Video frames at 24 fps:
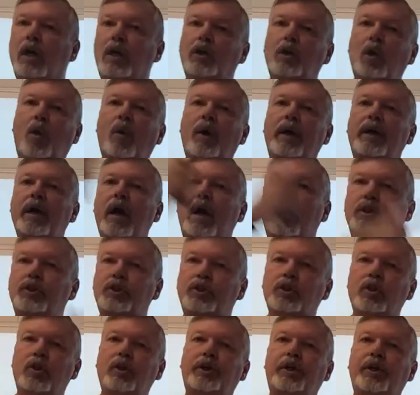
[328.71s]
going on a
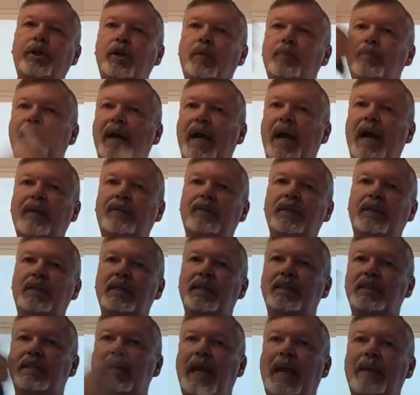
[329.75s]
circular path at the
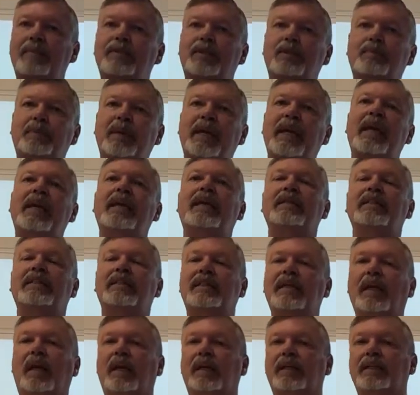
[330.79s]
same speed is
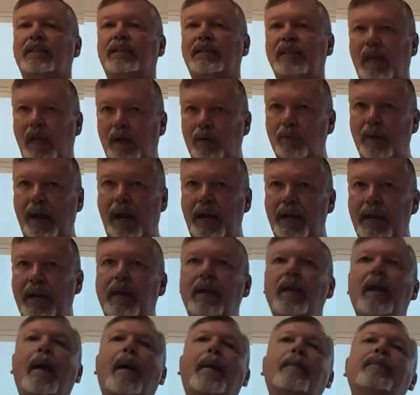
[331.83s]
still
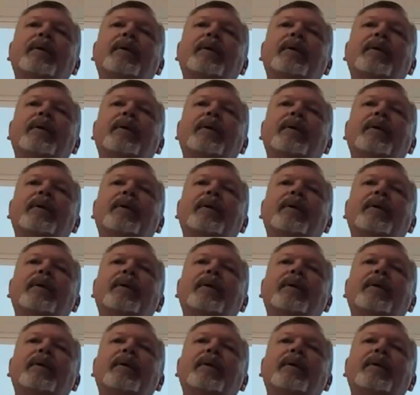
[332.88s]
accelerating